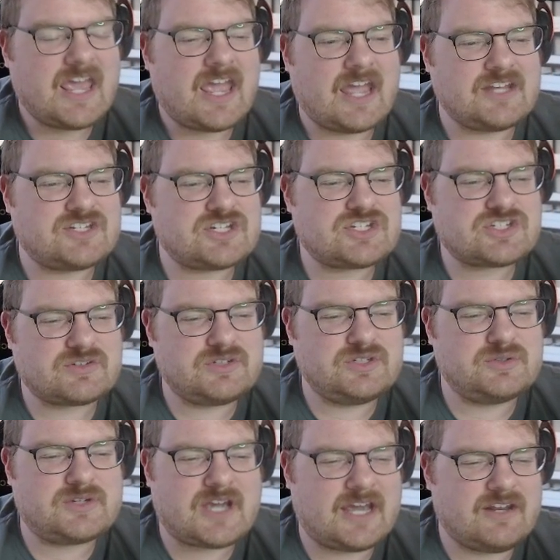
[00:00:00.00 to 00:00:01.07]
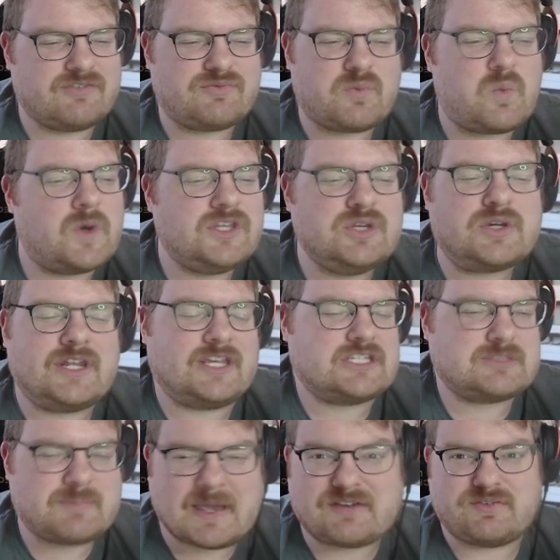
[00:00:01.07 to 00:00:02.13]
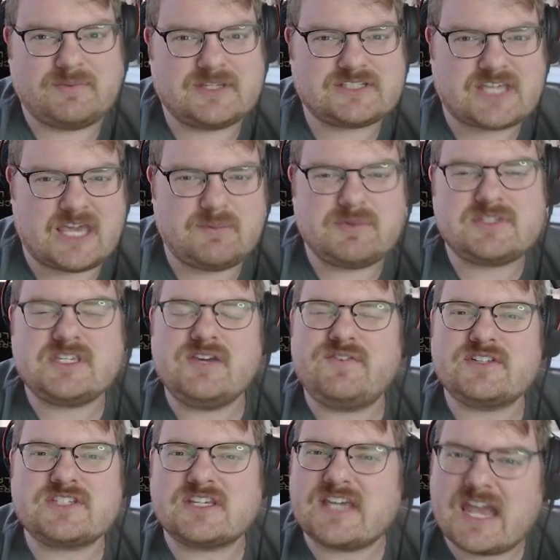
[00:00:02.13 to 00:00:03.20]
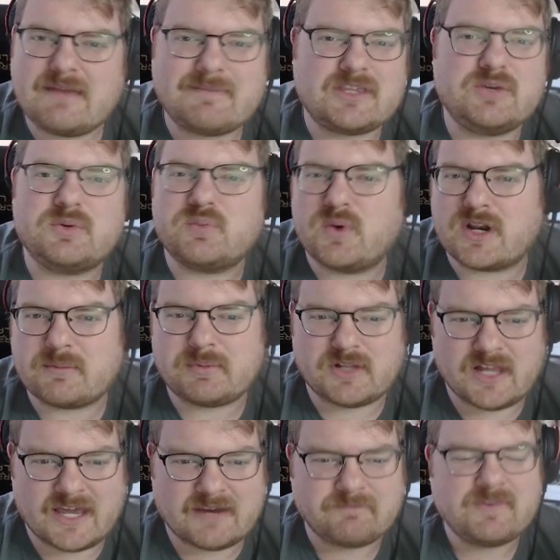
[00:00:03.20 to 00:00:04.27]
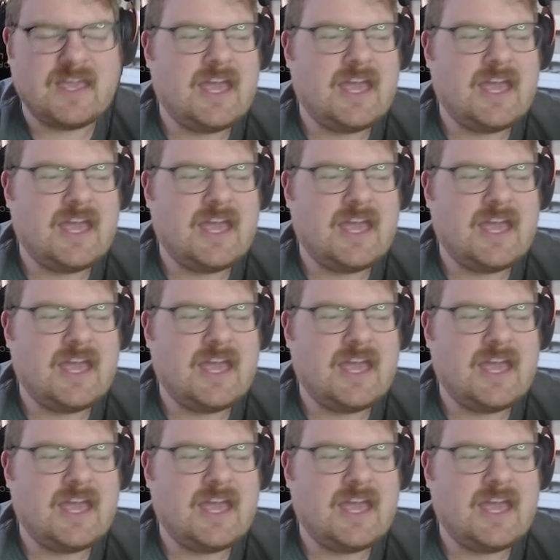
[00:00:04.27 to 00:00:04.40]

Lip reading: and just show you kind of what you could expect from this game and see if it's a game that you would want to play.